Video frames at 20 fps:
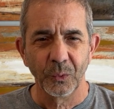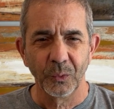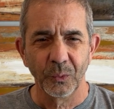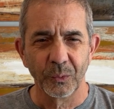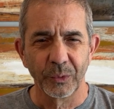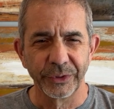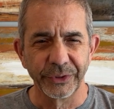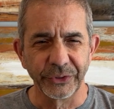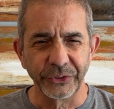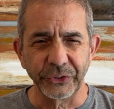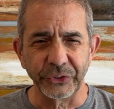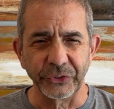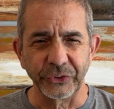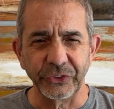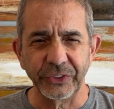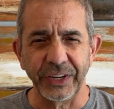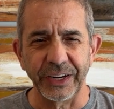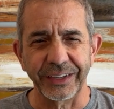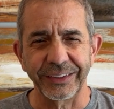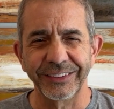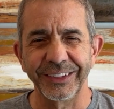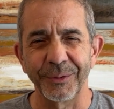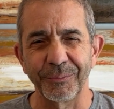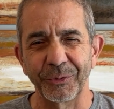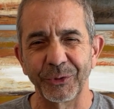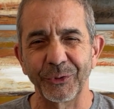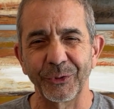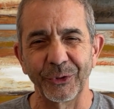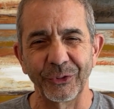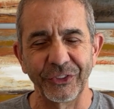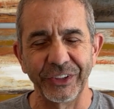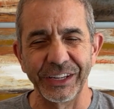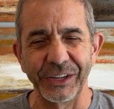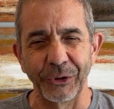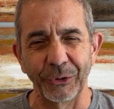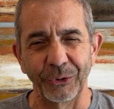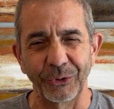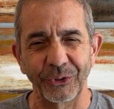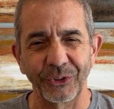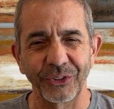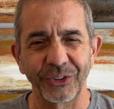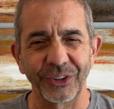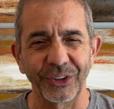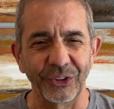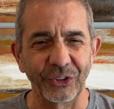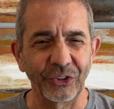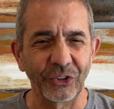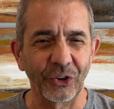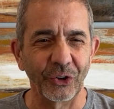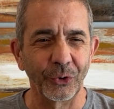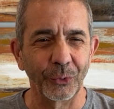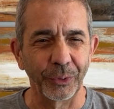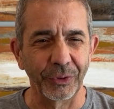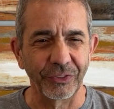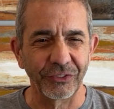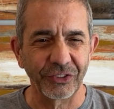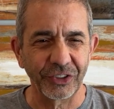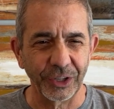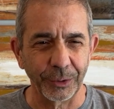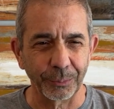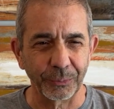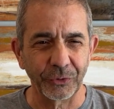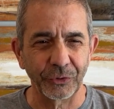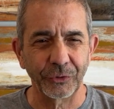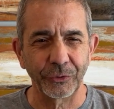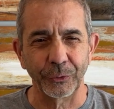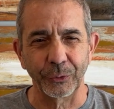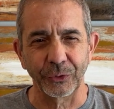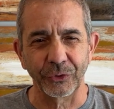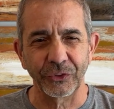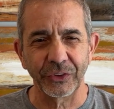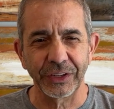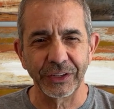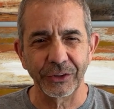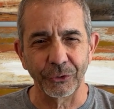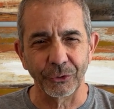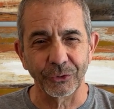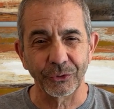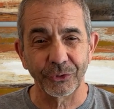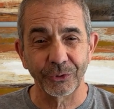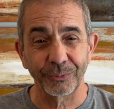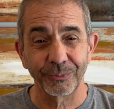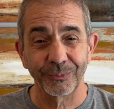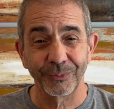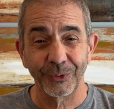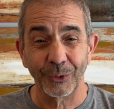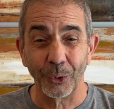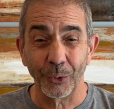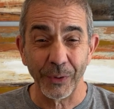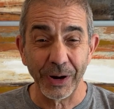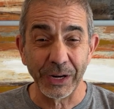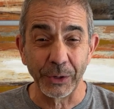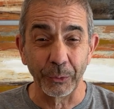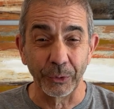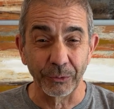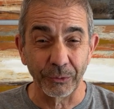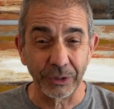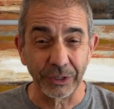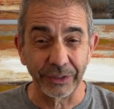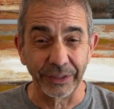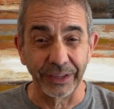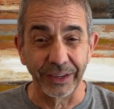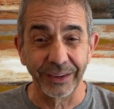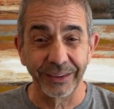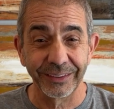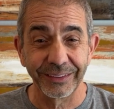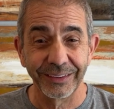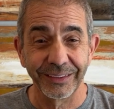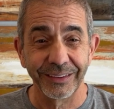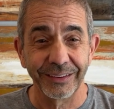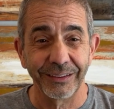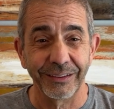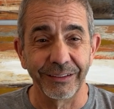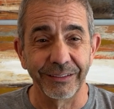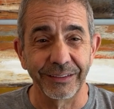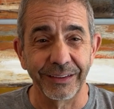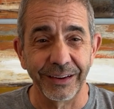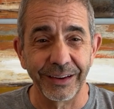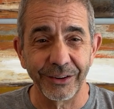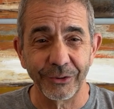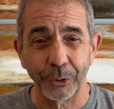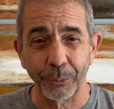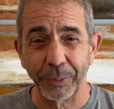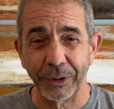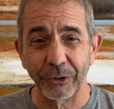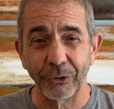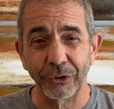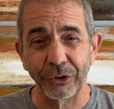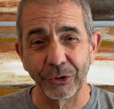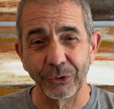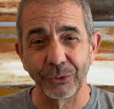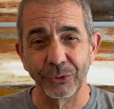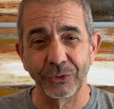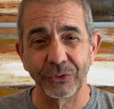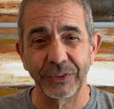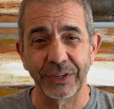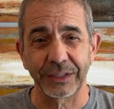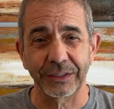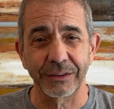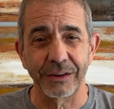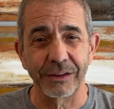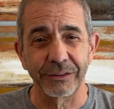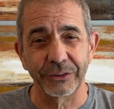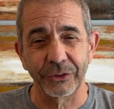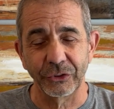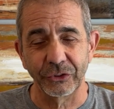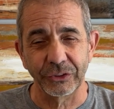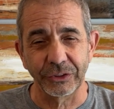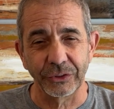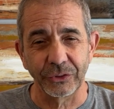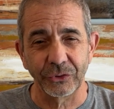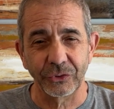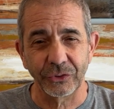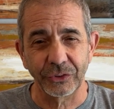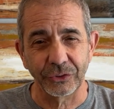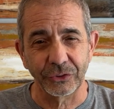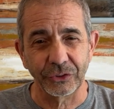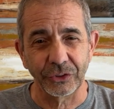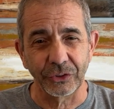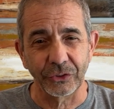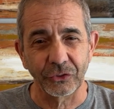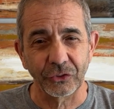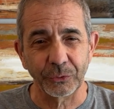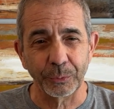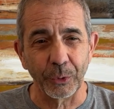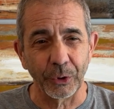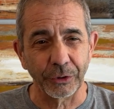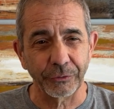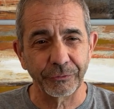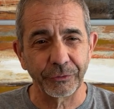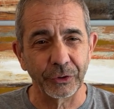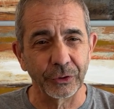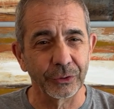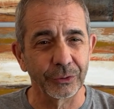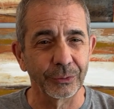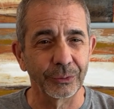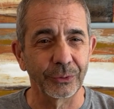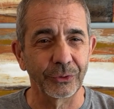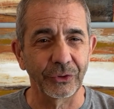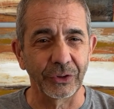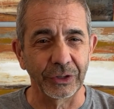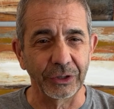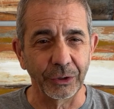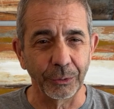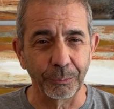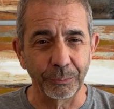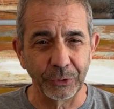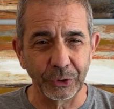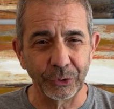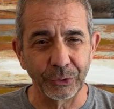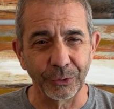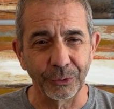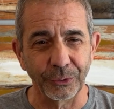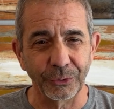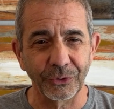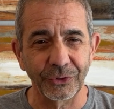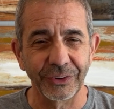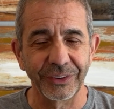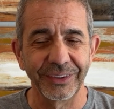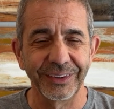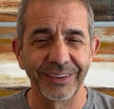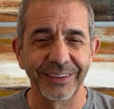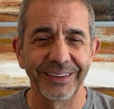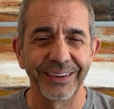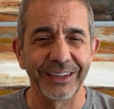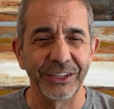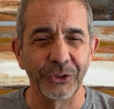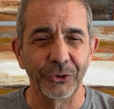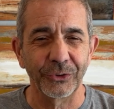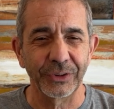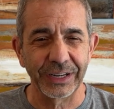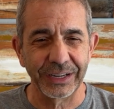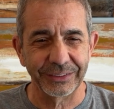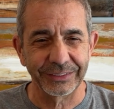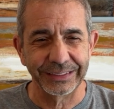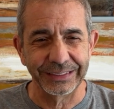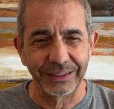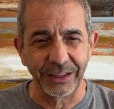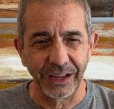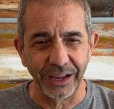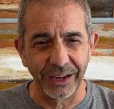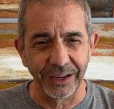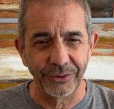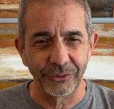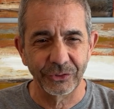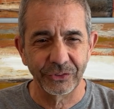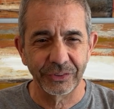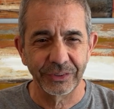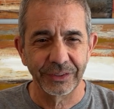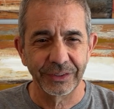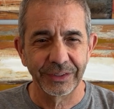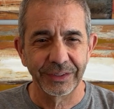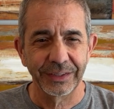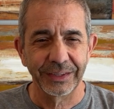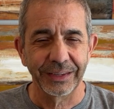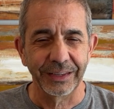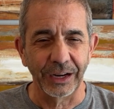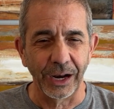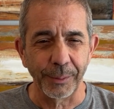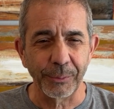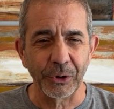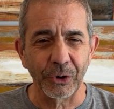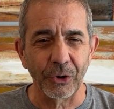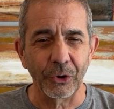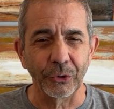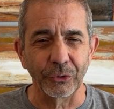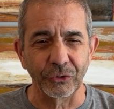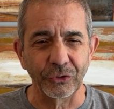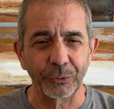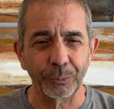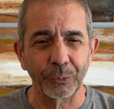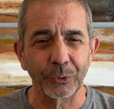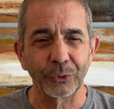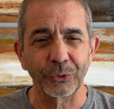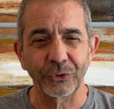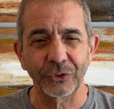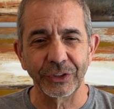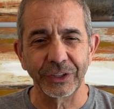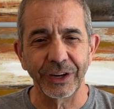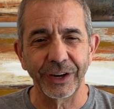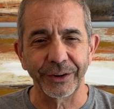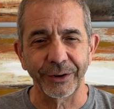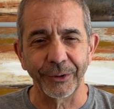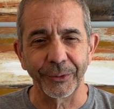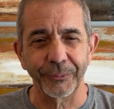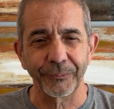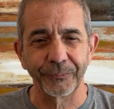Well, this is Tech Tips for Seniors, a show with tips for seniors, or anyone really, on how to better use technologies such as smartphones and computers in your daily lives. And I'm your host, Bruce Ciata.